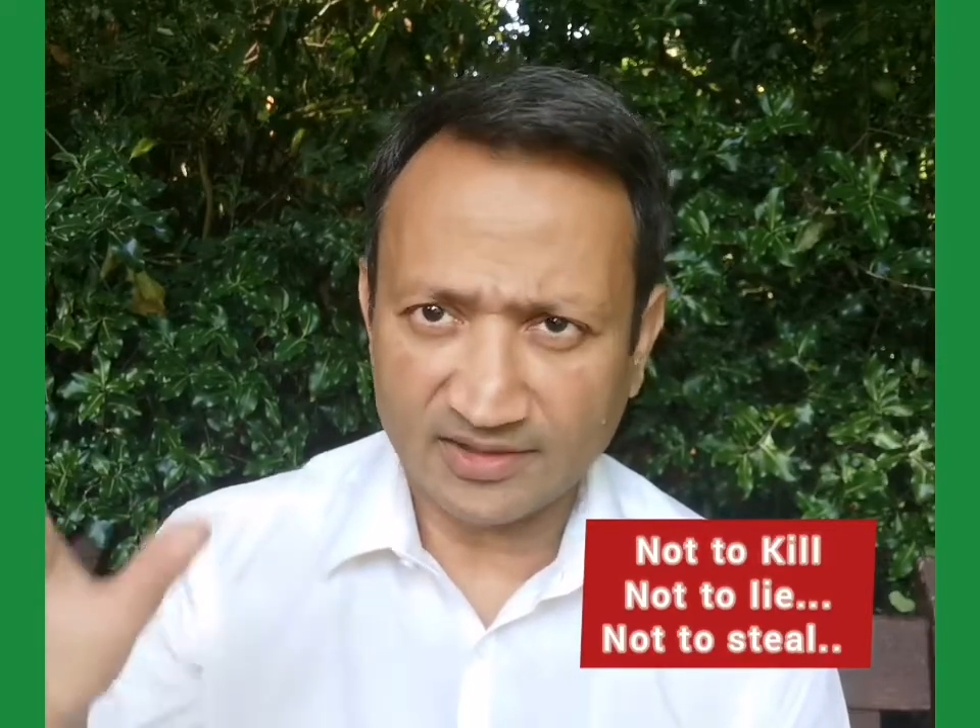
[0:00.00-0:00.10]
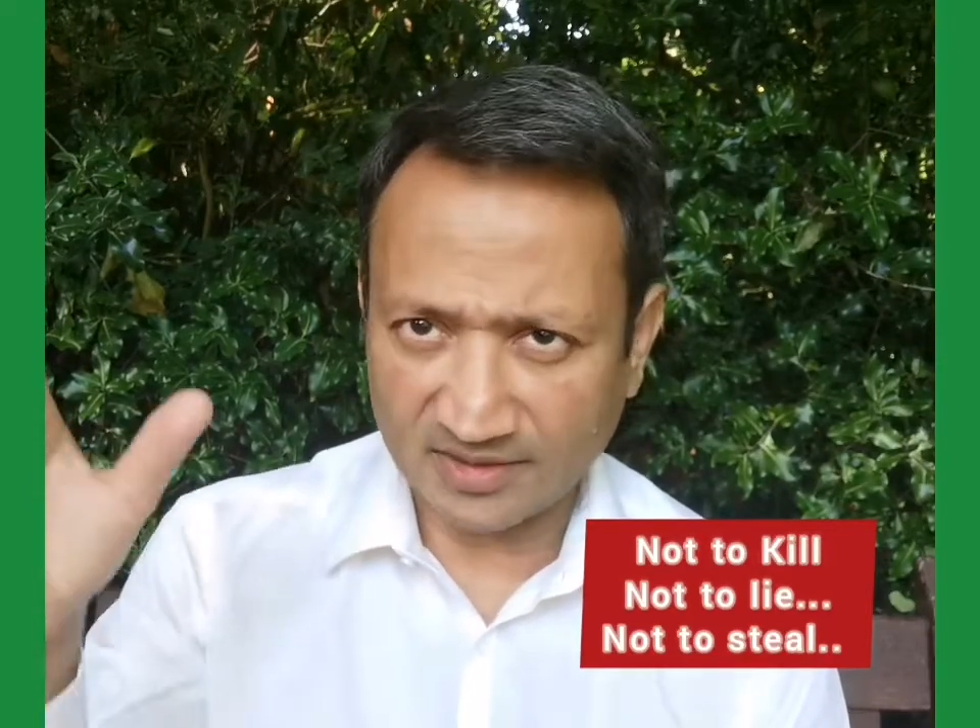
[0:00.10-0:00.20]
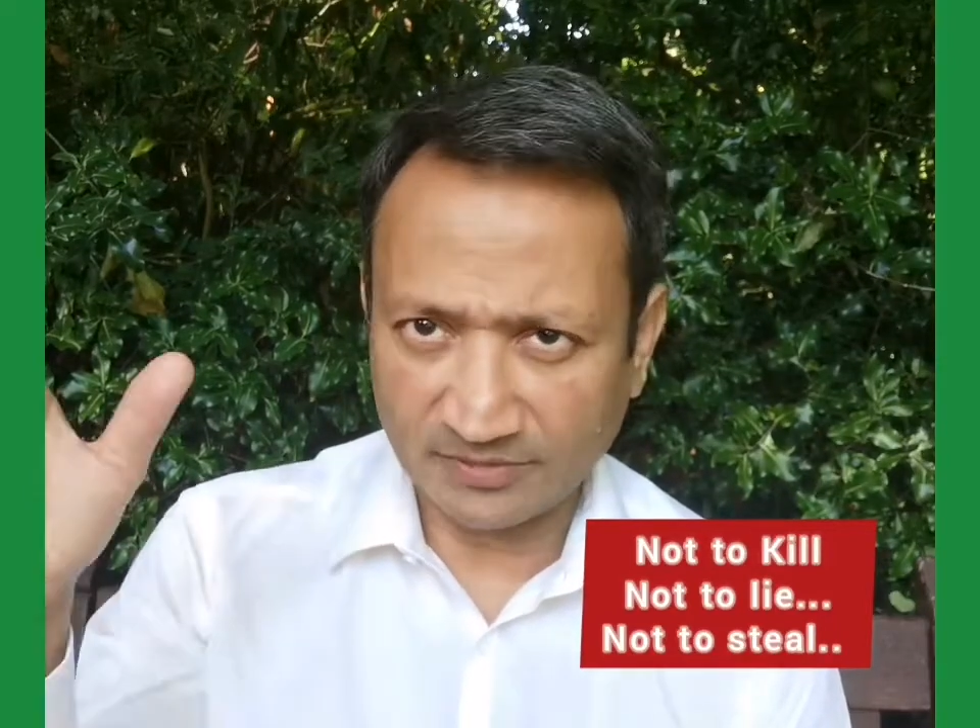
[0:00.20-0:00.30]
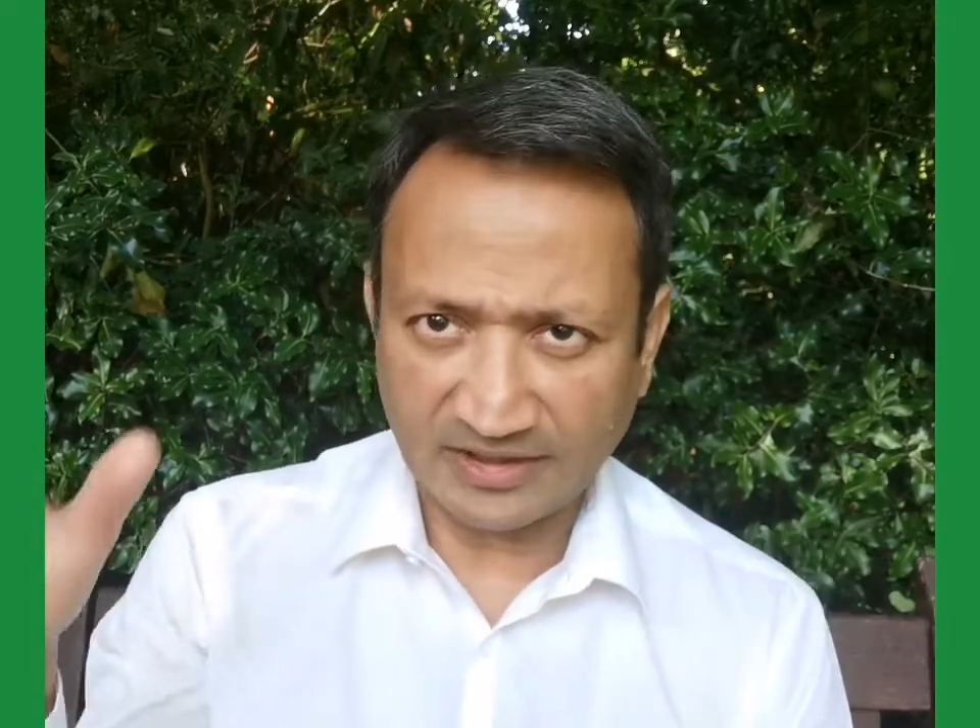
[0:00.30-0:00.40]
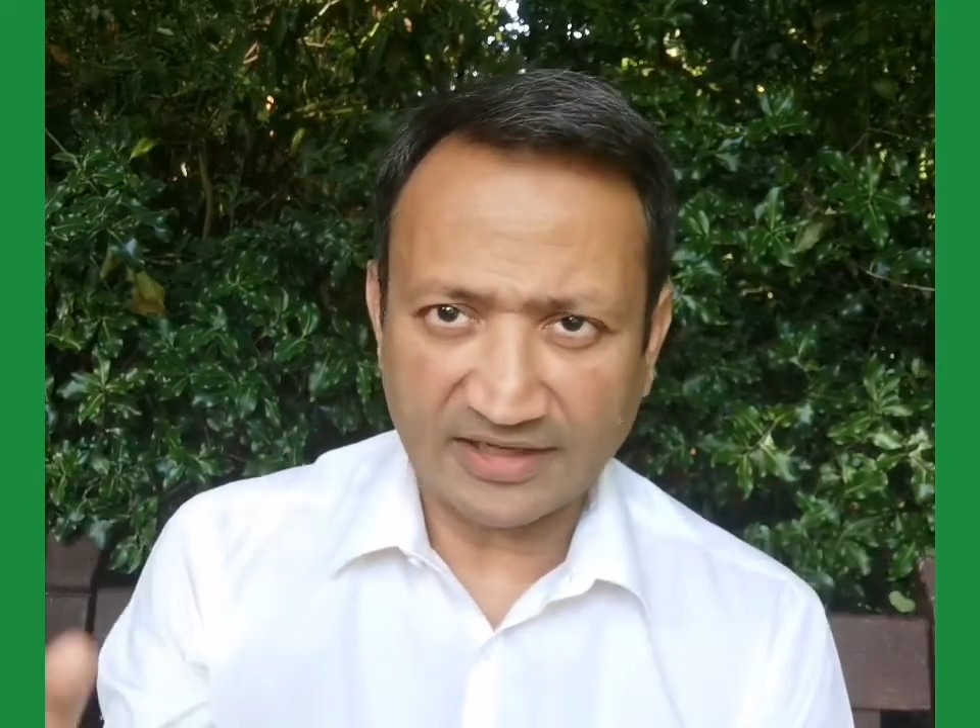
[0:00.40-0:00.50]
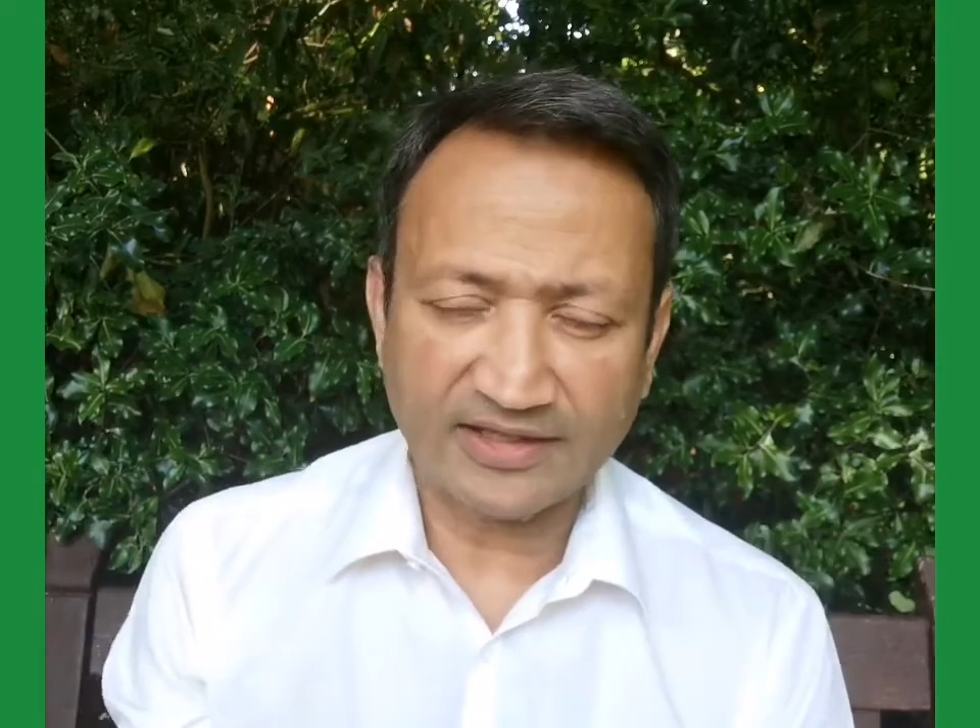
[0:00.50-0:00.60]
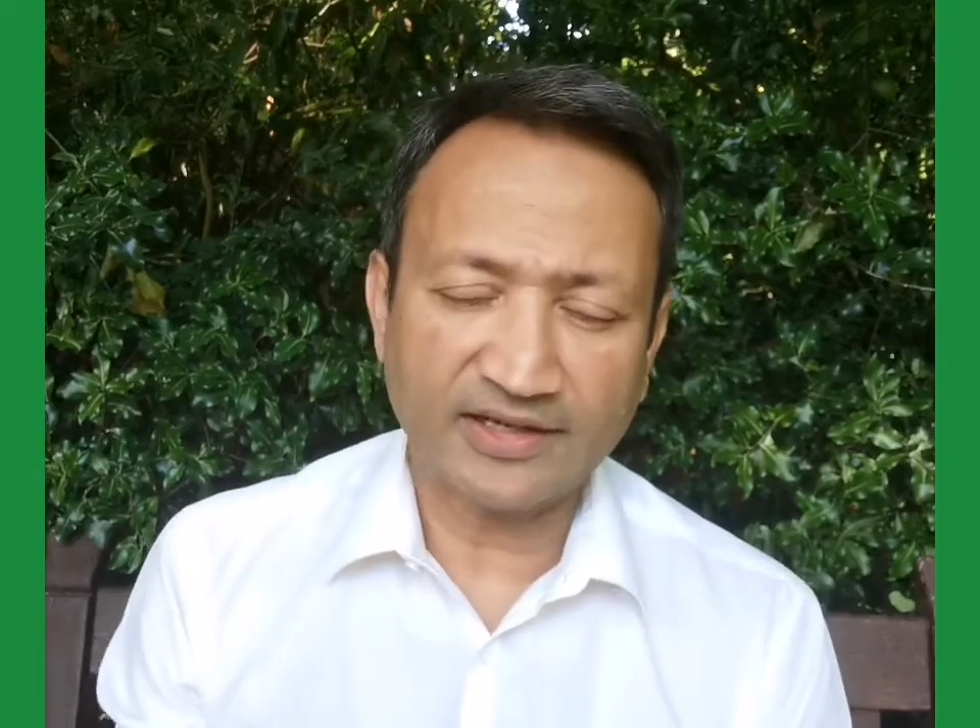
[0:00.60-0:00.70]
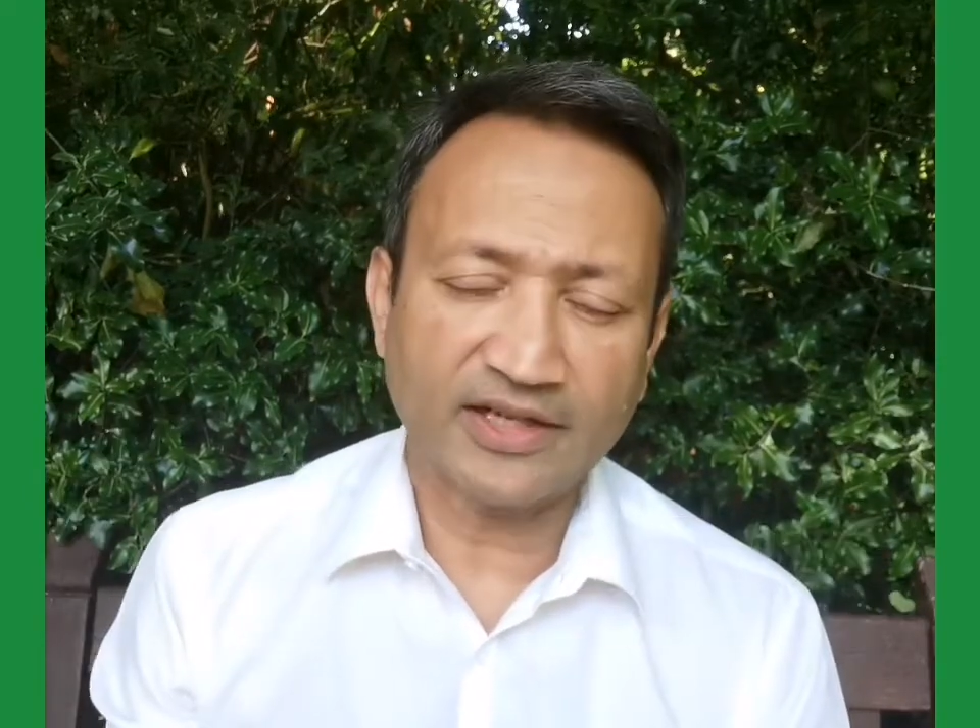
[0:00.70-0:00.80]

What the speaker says: something like that.